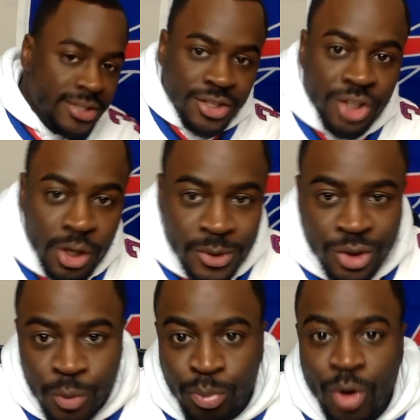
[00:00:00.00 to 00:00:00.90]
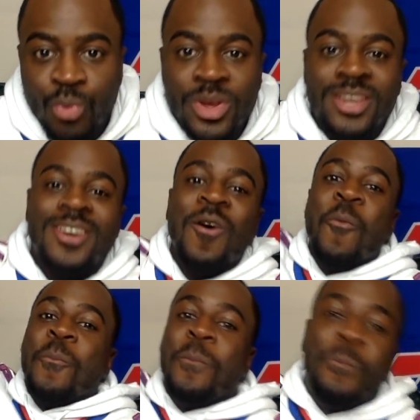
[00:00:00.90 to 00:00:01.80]
and gentlemen, it's your boy Rico
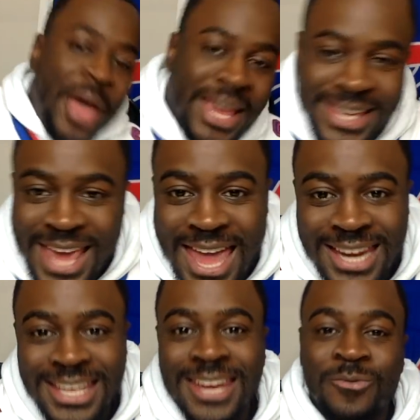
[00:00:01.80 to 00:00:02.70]
back at it again,